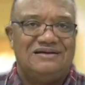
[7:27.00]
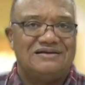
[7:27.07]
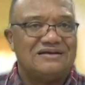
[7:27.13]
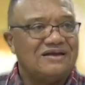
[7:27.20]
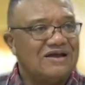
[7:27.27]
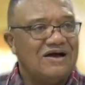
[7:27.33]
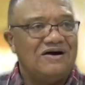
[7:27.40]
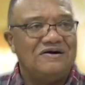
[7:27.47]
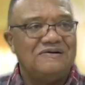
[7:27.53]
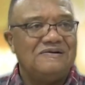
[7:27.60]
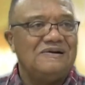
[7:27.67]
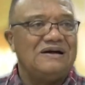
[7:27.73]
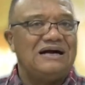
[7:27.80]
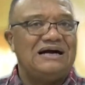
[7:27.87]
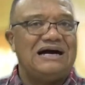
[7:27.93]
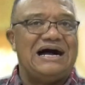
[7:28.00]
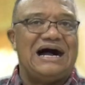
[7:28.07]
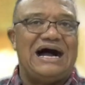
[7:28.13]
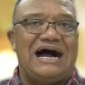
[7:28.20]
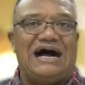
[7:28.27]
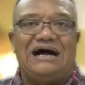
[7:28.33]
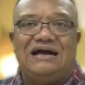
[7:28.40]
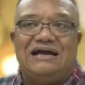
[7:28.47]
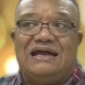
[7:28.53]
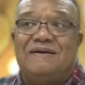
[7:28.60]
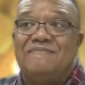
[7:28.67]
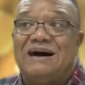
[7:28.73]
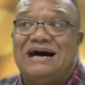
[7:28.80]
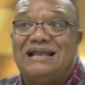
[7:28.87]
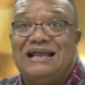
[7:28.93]
You know,
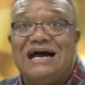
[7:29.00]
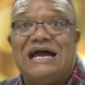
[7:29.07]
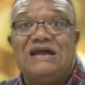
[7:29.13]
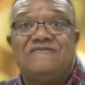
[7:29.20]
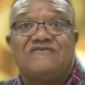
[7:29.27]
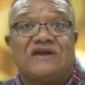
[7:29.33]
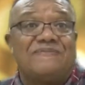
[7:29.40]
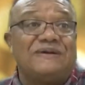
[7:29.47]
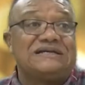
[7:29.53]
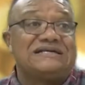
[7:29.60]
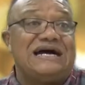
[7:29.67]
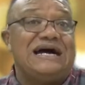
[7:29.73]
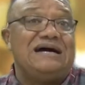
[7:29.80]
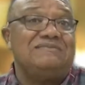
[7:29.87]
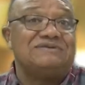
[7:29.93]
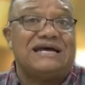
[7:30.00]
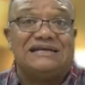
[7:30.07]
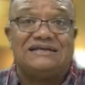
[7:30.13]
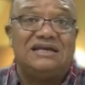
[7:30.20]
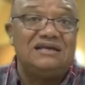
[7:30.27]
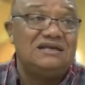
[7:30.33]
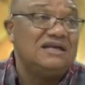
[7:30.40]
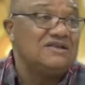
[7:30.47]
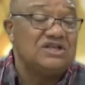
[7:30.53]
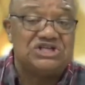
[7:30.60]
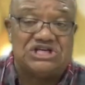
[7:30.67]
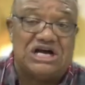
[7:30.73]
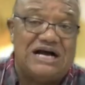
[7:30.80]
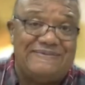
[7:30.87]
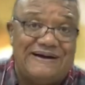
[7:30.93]
in my life, different times I didn't get the
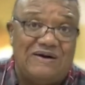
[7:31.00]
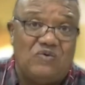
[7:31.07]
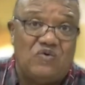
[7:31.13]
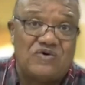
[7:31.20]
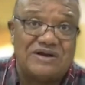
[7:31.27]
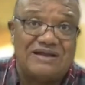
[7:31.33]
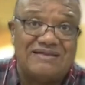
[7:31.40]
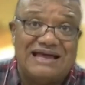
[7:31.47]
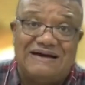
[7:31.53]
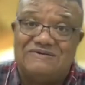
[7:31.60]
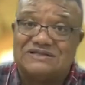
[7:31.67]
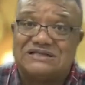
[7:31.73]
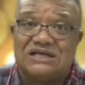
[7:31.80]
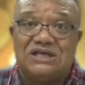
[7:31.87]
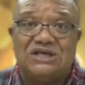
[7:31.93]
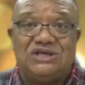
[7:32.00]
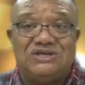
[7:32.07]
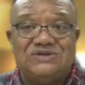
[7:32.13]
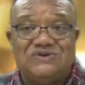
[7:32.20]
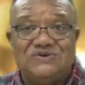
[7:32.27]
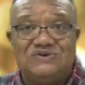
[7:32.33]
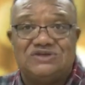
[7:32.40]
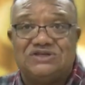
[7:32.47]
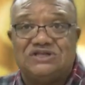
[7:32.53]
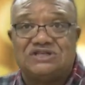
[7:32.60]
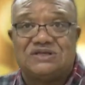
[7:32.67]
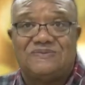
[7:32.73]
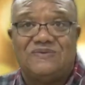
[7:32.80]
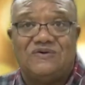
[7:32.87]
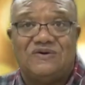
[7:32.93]
job I wanted. That was a huge
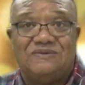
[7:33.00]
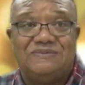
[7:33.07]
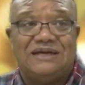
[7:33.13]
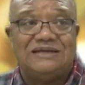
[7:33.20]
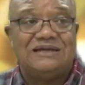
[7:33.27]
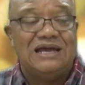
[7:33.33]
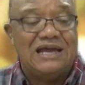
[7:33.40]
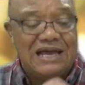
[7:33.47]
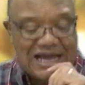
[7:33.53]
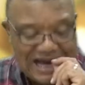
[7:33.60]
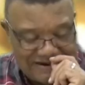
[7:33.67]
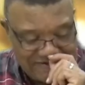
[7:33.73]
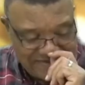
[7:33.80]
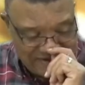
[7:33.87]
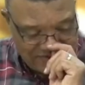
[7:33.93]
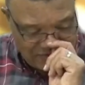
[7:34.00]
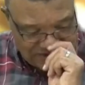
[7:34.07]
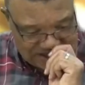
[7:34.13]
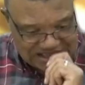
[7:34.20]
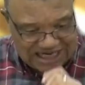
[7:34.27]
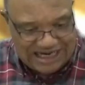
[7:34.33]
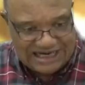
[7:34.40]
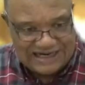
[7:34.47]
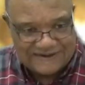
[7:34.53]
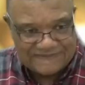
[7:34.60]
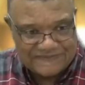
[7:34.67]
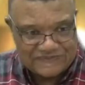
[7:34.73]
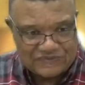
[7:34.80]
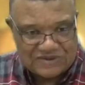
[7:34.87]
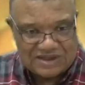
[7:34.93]
disappointment. I remember one
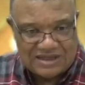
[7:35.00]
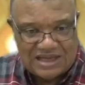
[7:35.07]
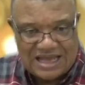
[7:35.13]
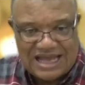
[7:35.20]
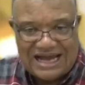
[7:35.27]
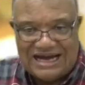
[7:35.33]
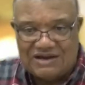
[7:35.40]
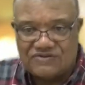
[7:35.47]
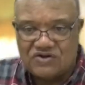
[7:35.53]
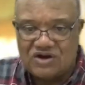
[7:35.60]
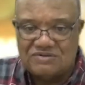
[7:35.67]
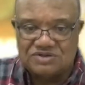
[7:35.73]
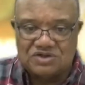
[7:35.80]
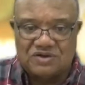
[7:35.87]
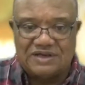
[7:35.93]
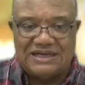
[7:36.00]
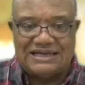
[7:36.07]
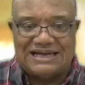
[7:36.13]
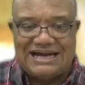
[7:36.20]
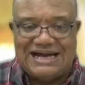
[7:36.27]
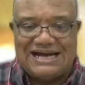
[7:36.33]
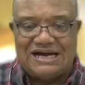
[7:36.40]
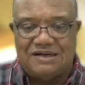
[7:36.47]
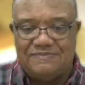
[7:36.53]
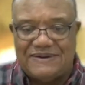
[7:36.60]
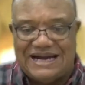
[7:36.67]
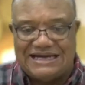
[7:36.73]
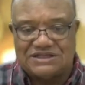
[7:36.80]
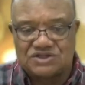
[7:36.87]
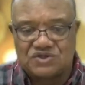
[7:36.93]
time I thought I was going to get hired
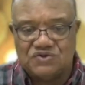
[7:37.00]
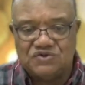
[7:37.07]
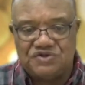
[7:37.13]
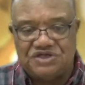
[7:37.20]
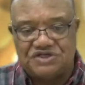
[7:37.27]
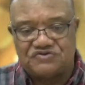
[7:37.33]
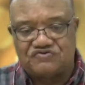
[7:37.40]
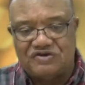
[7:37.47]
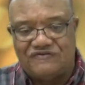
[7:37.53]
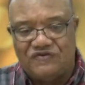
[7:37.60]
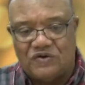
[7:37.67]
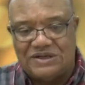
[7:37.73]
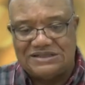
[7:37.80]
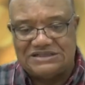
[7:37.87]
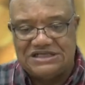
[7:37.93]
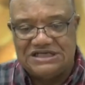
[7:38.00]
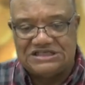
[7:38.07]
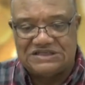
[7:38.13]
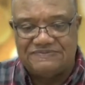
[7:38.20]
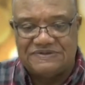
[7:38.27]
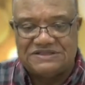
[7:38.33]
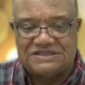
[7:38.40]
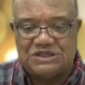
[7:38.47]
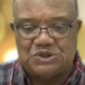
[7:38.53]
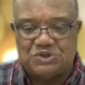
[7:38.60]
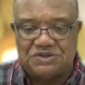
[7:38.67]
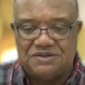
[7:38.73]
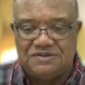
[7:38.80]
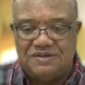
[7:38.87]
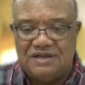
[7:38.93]
by a school district for a teaching
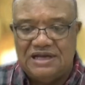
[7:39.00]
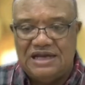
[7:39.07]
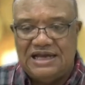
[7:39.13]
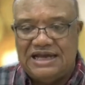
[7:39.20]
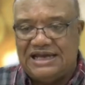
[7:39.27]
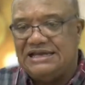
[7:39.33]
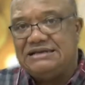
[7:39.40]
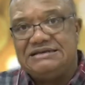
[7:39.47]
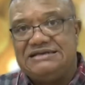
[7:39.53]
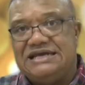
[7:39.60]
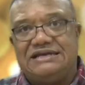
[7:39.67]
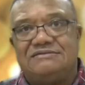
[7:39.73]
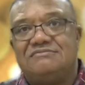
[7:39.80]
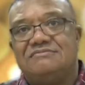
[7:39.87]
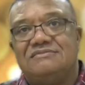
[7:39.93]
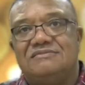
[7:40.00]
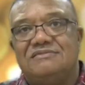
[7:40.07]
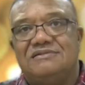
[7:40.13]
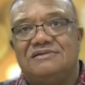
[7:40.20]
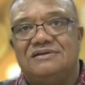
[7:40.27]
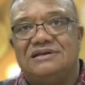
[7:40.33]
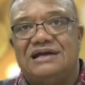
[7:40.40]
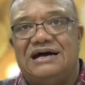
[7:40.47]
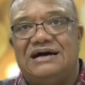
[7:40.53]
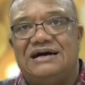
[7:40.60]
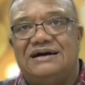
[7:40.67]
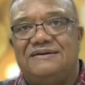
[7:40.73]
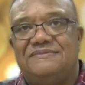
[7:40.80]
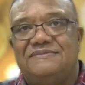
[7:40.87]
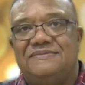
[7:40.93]
position and didn't.
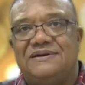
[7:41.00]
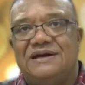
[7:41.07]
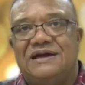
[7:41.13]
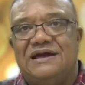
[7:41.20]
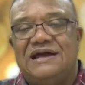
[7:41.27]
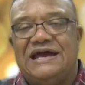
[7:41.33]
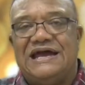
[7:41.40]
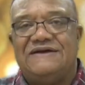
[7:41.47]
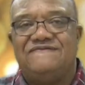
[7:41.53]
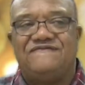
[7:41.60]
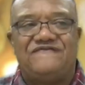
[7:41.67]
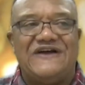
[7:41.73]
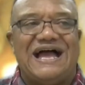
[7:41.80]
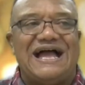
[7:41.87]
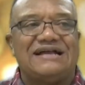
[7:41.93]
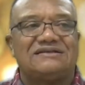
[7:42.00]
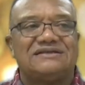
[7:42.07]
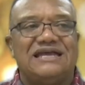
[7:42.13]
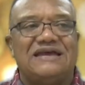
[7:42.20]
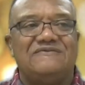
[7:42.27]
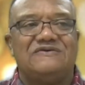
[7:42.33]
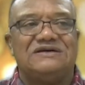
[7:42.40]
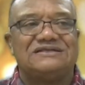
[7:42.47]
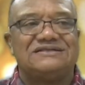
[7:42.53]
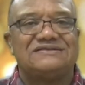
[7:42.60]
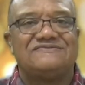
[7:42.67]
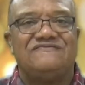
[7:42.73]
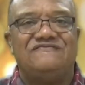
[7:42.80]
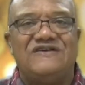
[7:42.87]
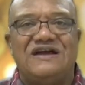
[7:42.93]
In fact, it
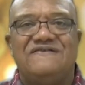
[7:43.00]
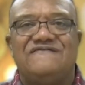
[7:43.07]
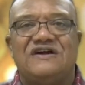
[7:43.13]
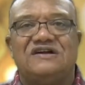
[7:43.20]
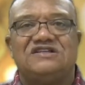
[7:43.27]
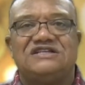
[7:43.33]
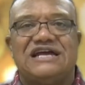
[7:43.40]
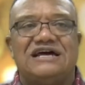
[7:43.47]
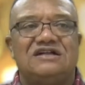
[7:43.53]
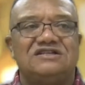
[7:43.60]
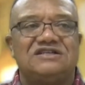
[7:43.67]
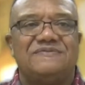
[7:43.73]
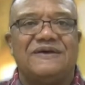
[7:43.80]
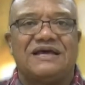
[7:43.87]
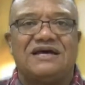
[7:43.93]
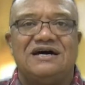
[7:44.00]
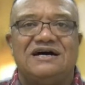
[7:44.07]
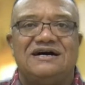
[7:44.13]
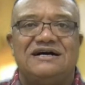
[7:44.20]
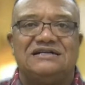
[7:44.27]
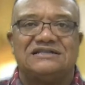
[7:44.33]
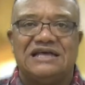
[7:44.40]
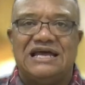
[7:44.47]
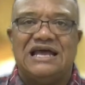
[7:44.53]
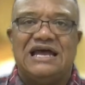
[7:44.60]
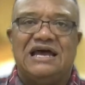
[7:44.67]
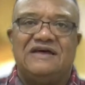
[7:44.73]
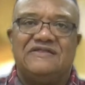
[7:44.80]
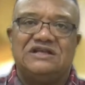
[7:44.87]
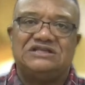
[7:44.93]
was very, very challenging because
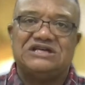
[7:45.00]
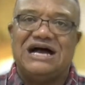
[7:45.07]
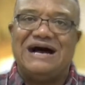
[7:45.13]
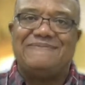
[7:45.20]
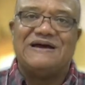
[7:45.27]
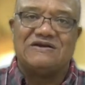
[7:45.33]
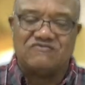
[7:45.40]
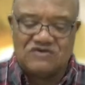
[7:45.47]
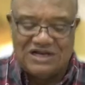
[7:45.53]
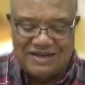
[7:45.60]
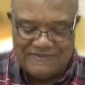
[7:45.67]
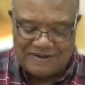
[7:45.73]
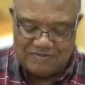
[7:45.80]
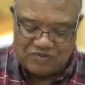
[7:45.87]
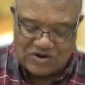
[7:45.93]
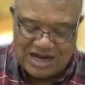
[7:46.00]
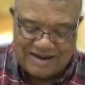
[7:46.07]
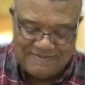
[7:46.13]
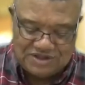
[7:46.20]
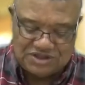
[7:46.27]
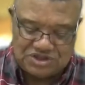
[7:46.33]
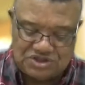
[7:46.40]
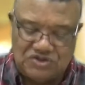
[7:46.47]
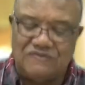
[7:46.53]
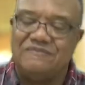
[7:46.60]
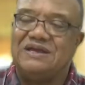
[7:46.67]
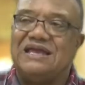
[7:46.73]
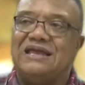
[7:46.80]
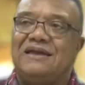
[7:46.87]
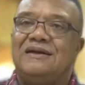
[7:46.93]
the job had really been promised to
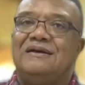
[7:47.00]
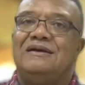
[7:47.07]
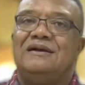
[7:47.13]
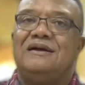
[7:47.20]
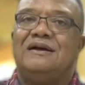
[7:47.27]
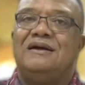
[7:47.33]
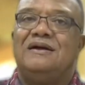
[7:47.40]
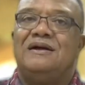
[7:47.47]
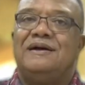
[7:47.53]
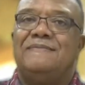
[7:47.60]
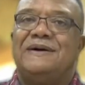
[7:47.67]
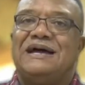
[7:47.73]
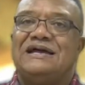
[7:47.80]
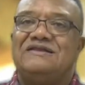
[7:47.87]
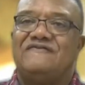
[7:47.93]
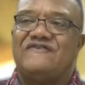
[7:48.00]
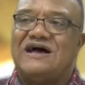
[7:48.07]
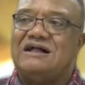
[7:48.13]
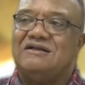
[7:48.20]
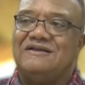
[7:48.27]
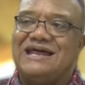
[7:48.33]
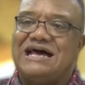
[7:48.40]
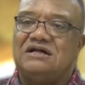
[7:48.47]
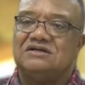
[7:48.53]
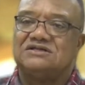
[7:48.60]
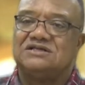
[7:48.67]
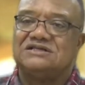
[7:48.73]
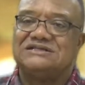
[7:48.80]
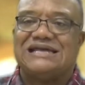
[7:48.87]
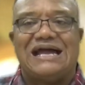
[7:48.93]
me, but in the final
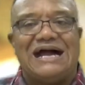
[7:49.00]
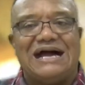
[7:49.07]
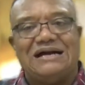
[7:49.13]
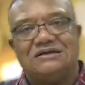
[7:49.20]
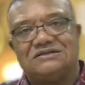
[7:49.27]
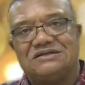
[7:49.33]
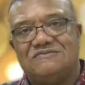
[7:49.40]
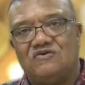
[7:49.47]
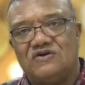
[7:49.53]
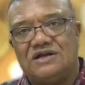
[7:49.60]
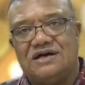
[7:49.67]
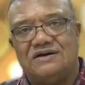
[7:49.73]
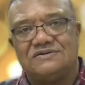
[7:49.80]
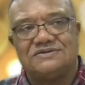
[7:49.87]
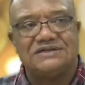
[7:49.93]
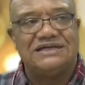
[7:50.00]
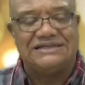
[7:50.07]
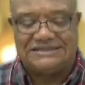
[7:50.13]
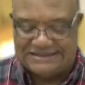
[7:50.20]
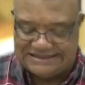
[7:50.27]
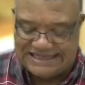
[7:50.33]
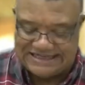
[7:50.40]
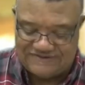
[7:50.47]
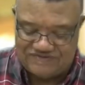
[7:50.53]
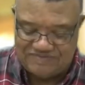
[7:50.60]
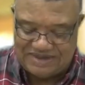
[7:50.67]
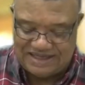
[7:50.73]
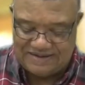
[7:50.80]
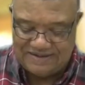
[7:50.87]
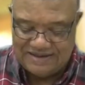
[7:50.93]
analysis, they hired someone else instead of
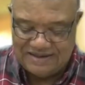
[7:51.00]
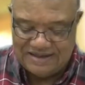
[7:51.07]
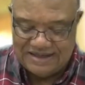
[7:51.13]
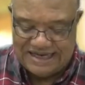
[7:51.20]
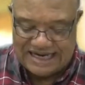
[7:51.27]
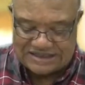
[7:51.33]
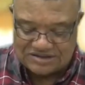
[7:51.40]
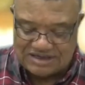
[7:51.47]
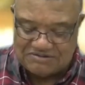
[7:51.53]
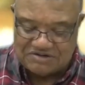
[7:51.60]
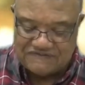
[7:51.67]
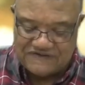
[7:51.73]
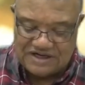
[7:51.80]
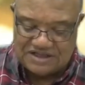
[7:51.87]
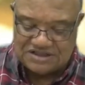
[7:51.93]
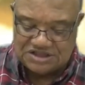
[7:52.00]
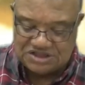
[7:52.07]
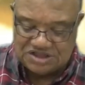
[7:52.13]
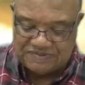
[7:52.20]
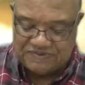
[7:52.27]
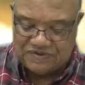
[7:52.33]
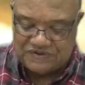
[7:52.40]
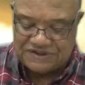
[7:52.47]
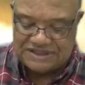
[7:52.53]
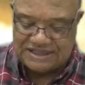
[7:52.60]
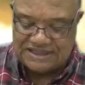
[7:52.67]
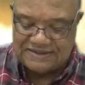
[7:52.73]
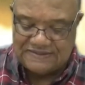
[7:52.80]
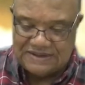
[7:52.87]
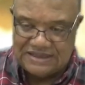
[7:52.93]
me. And so that was very disappointing.